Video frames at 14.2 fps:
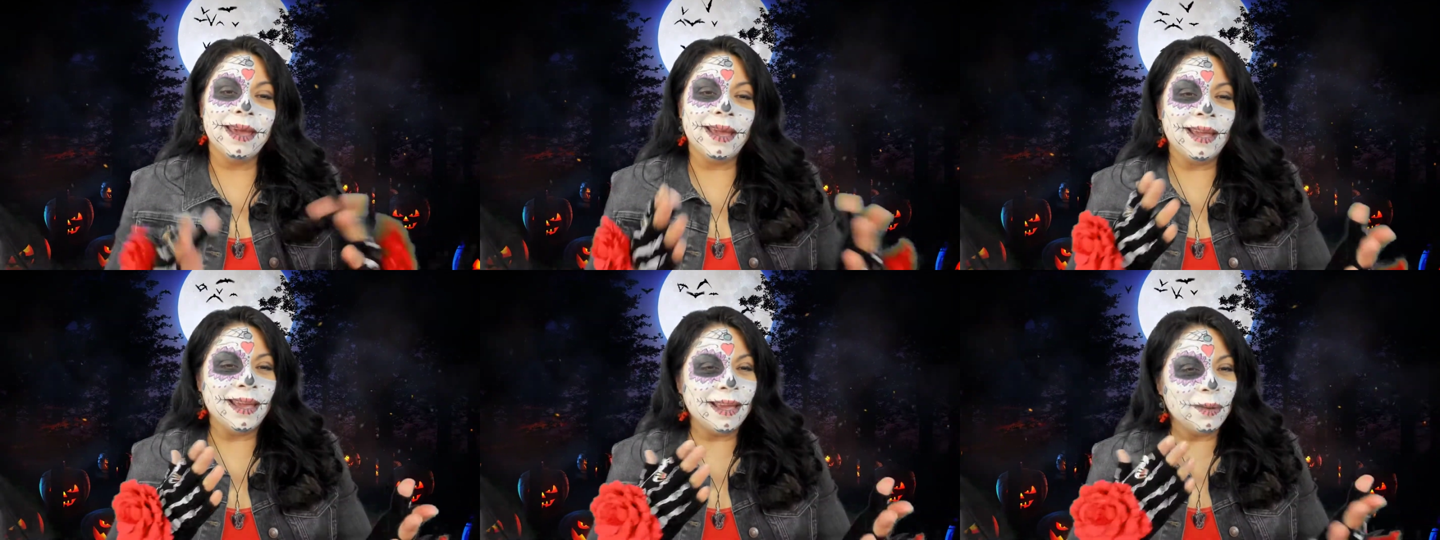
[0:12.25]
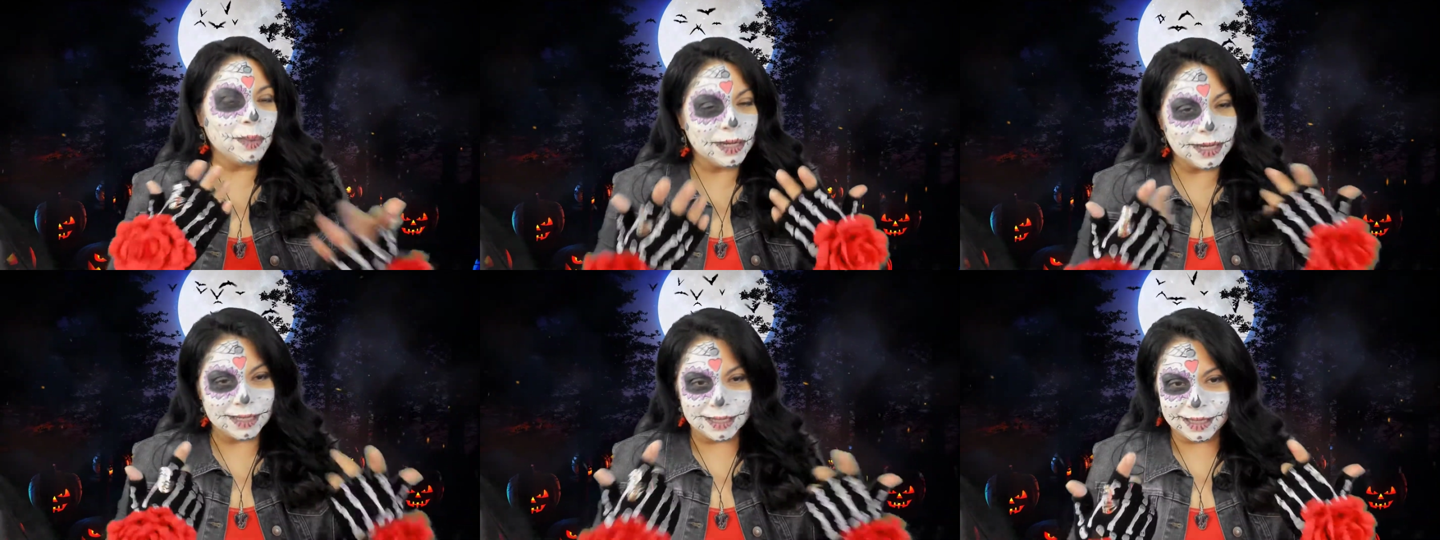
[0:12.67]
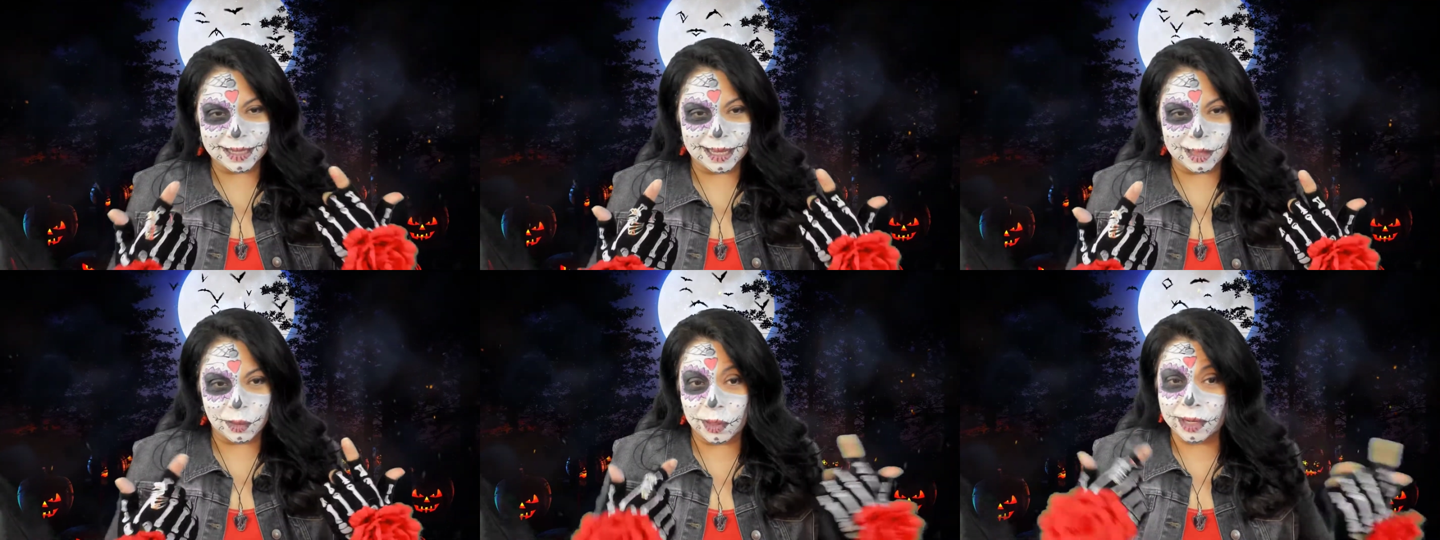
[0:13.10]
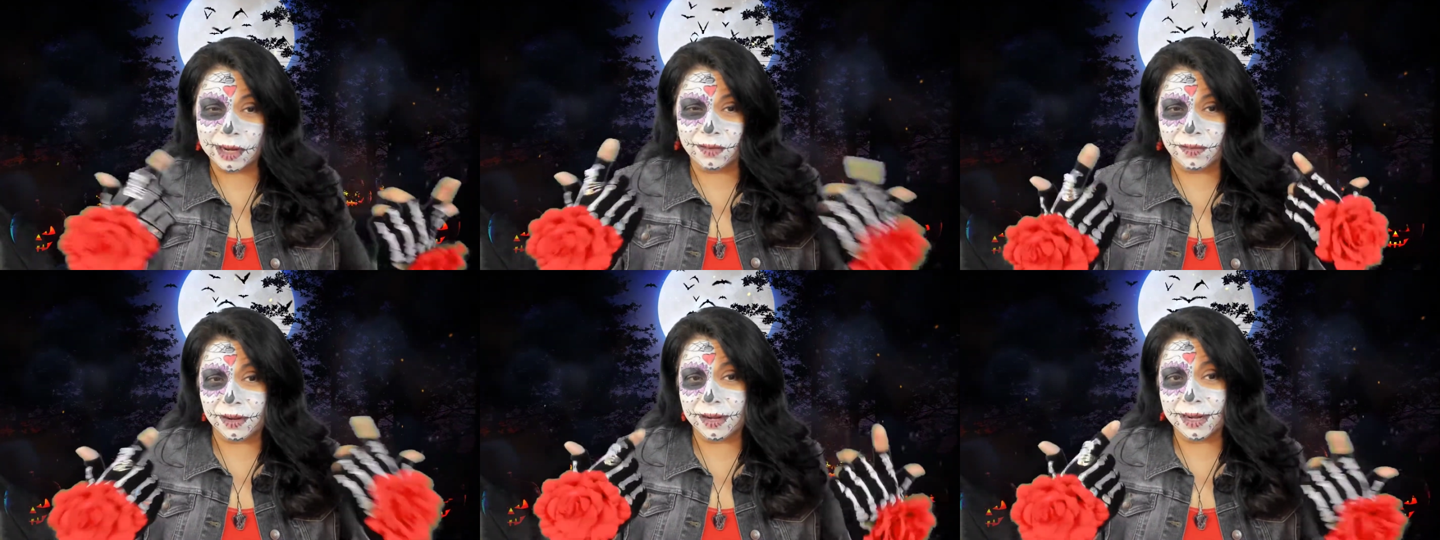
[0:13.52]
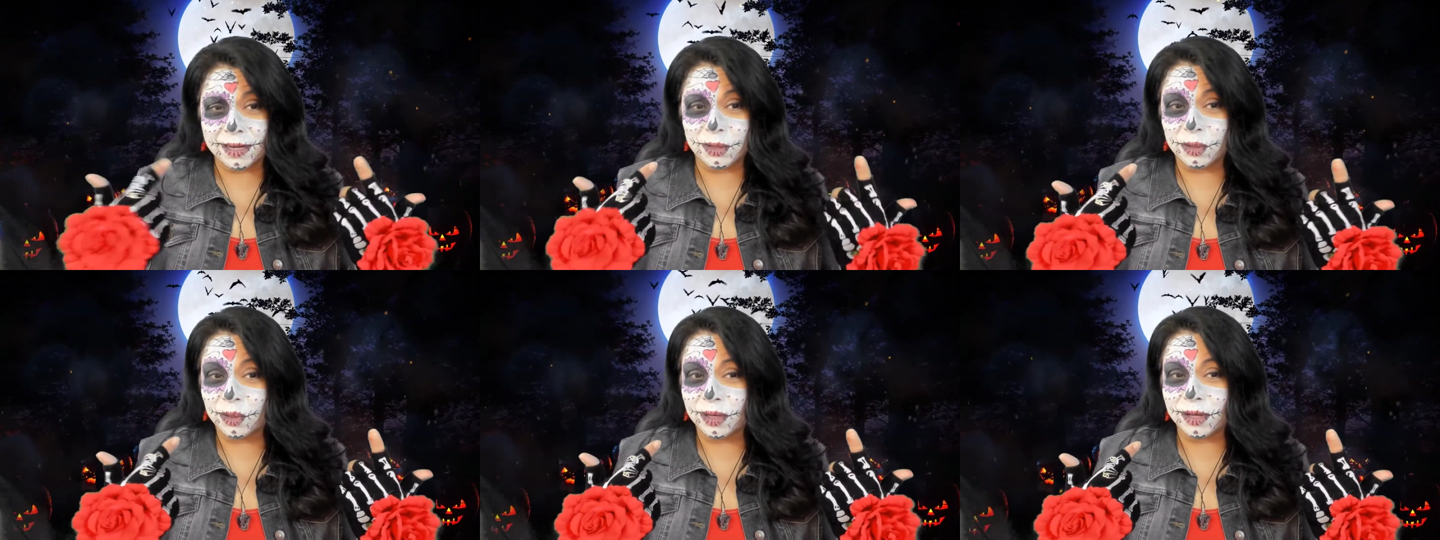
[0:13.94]
And because it's Halloween, I figured
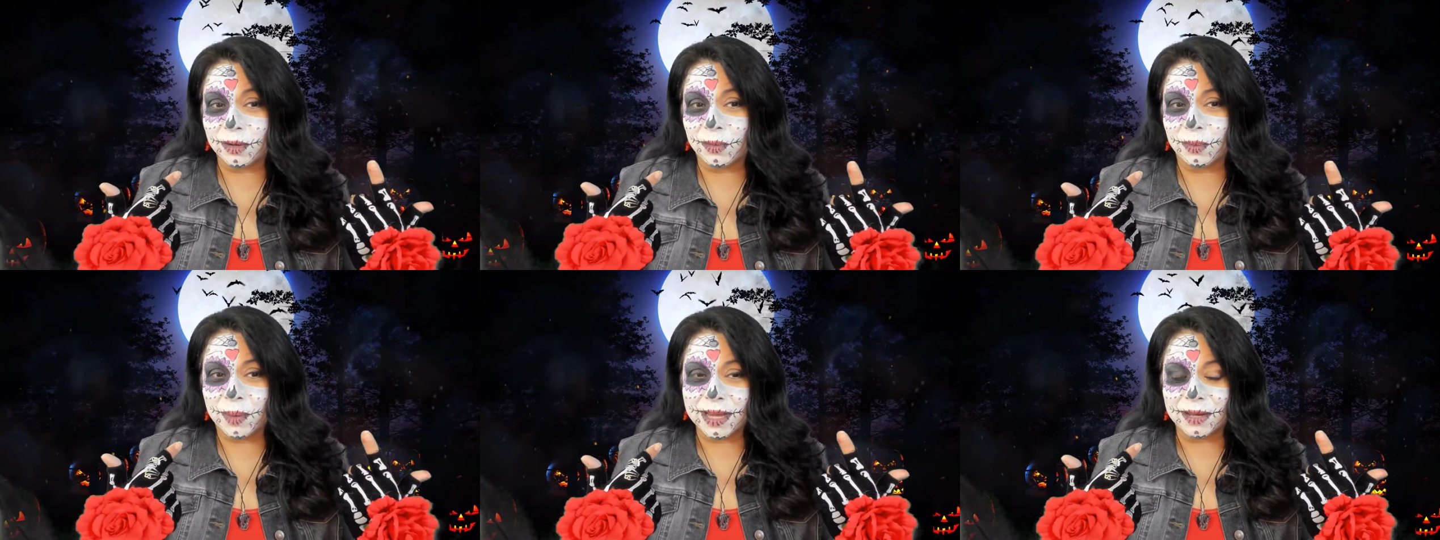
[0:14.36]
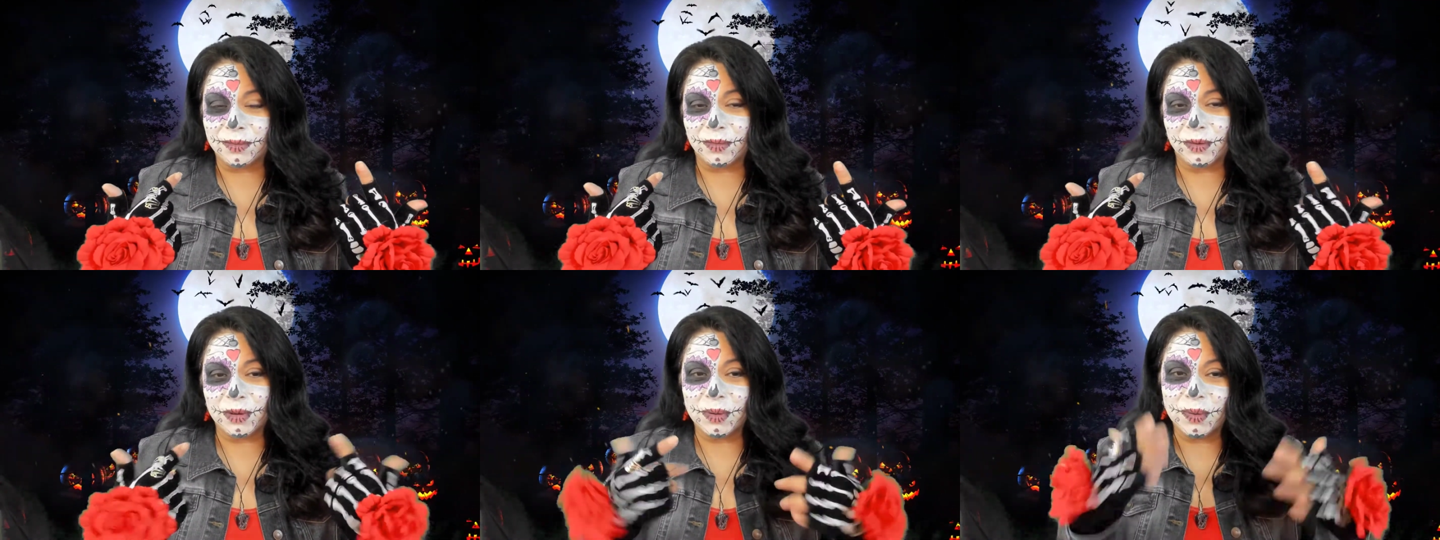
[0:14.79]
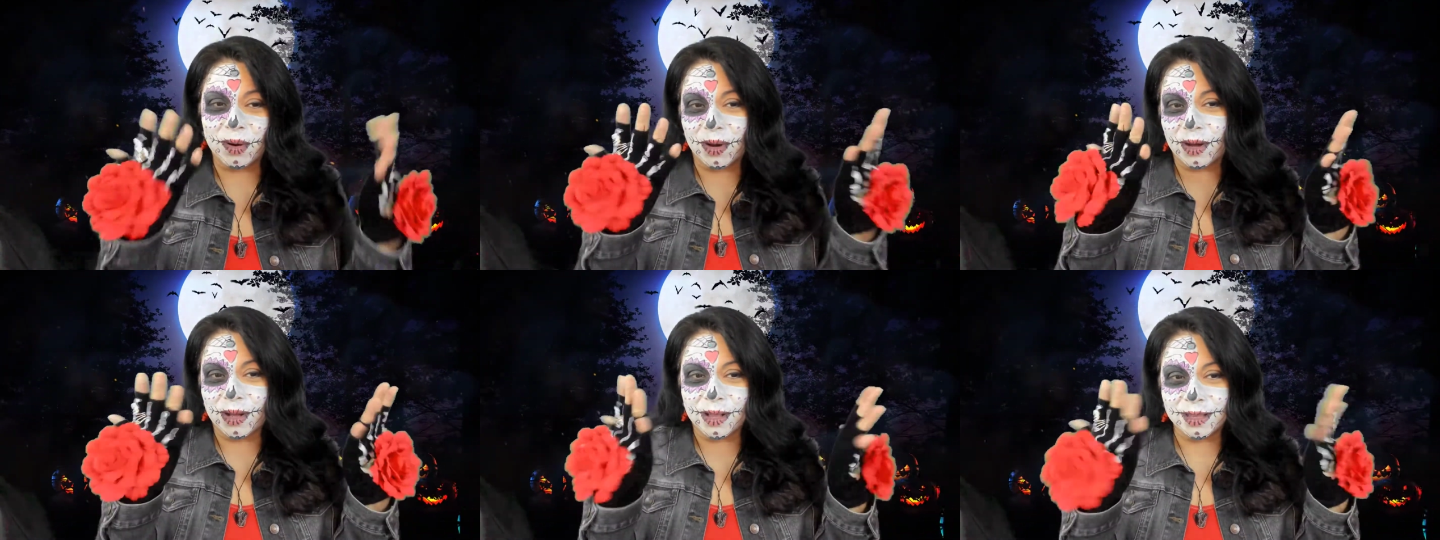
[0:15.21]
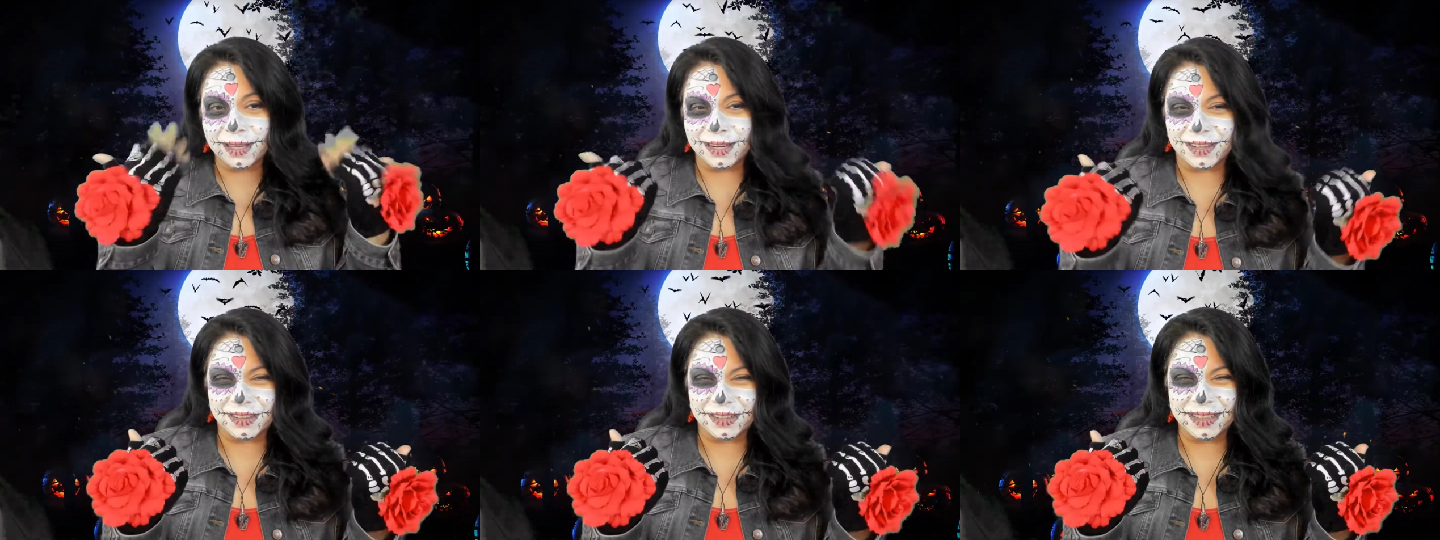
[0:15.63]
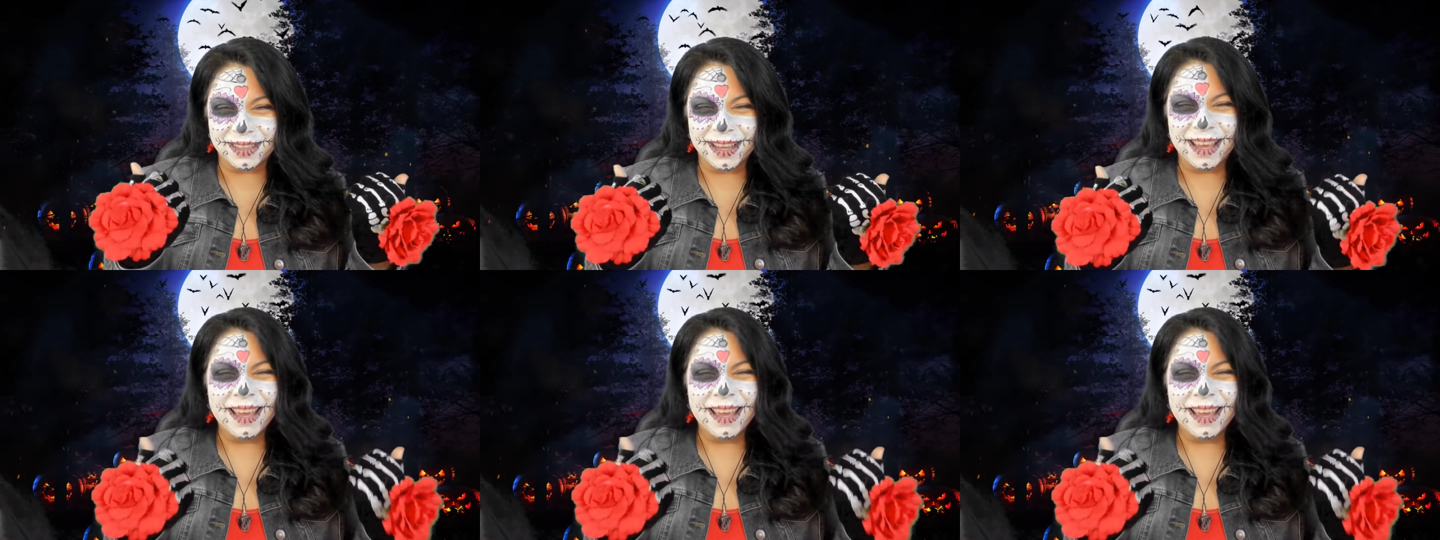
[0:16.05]
I'd do a little makeup for you all, in